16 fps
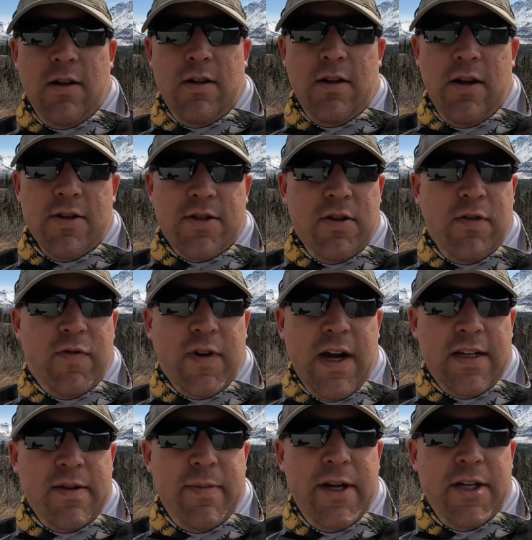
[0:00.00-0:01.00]
Also,
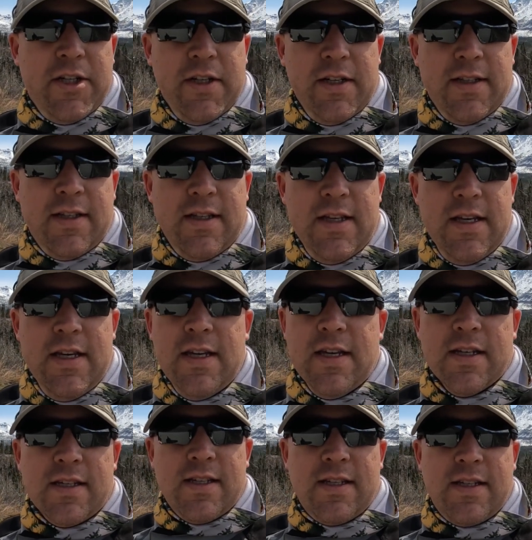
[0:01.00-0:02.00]
forgot to mention, it's the
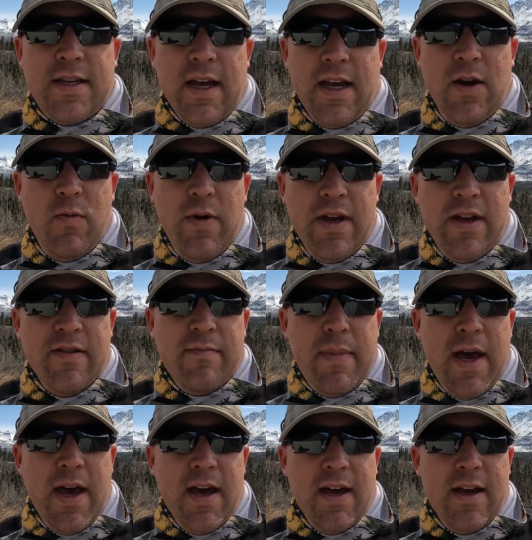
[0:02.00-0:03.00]
second week of
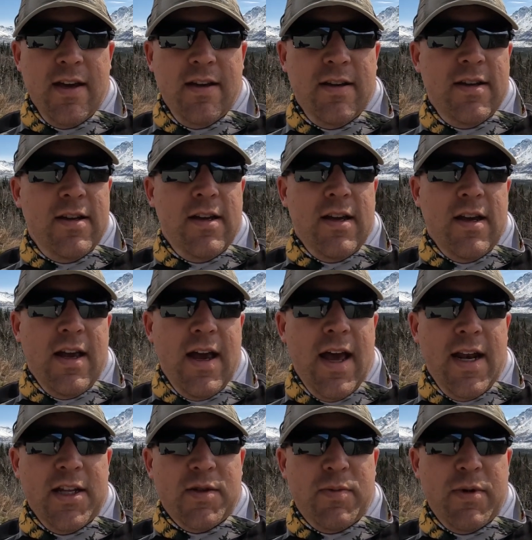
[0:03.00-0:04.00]
May,
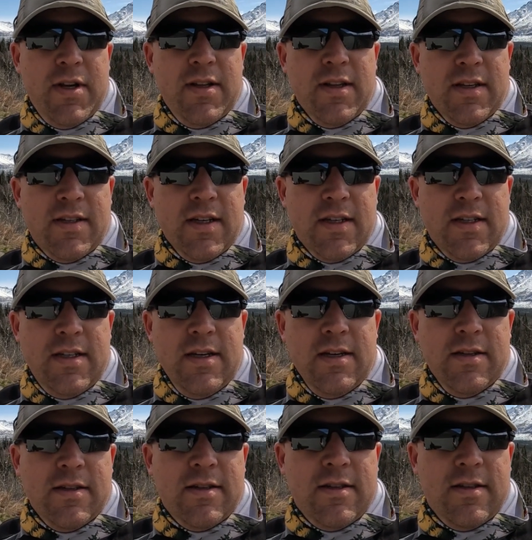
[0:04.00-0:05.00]
and it's been in the
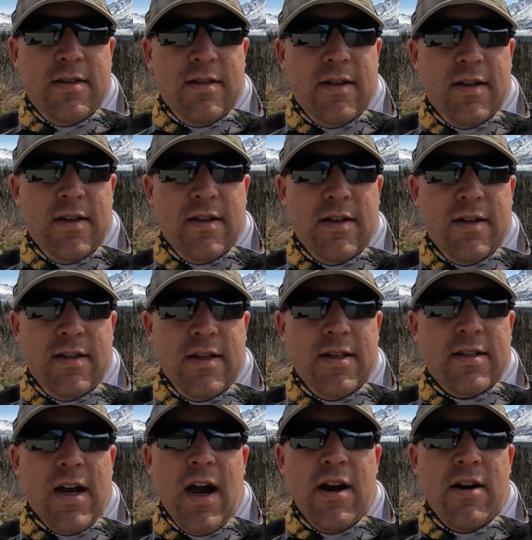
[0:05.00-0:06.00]
60s the
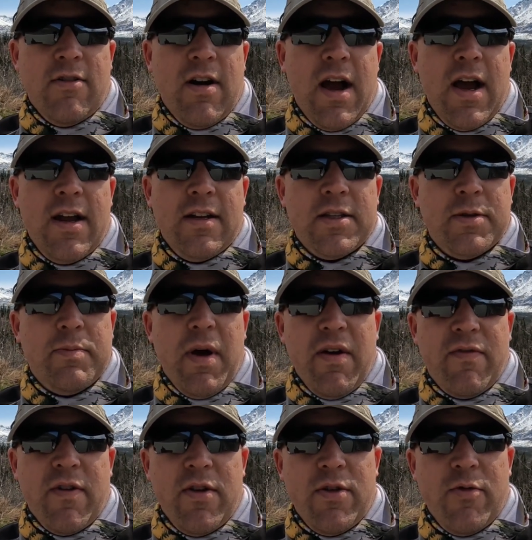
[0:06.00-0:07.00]
entire ride. It's by
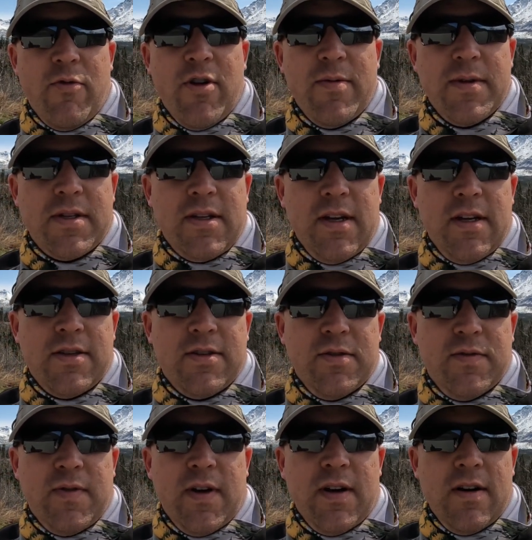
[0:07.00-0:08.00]
far the warmest day so
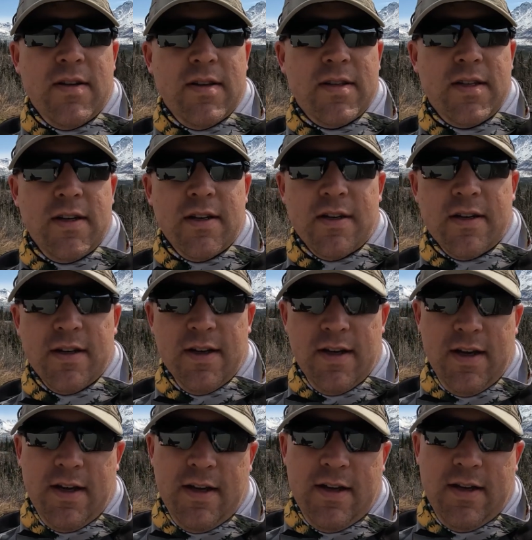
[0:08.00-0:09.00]
far this year,
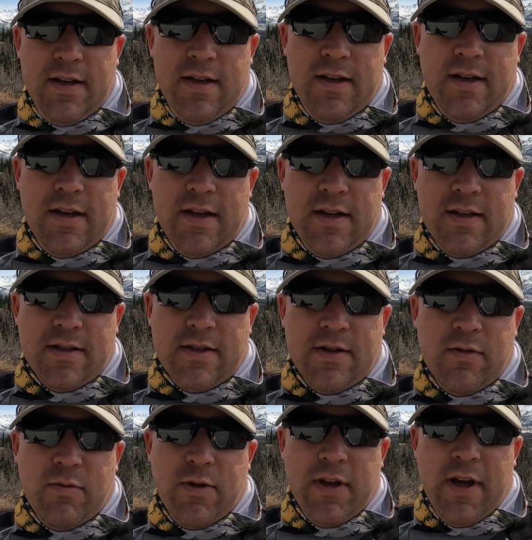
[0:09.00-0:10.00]
and
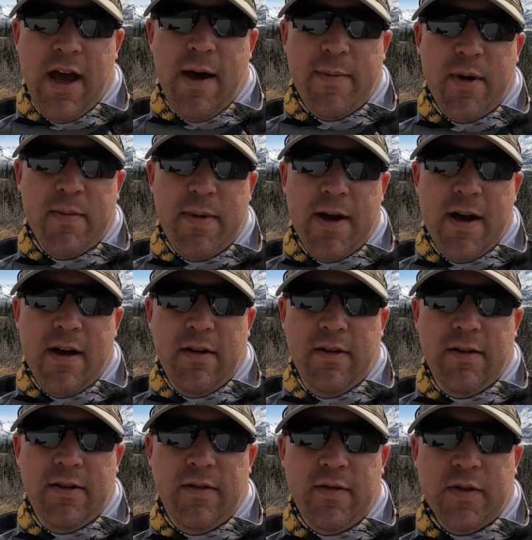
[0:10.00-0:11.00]
so really happy to be out.
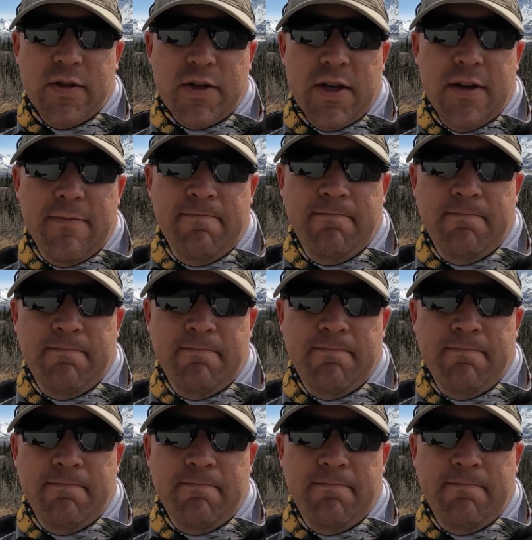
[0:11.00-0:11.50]
Feels good.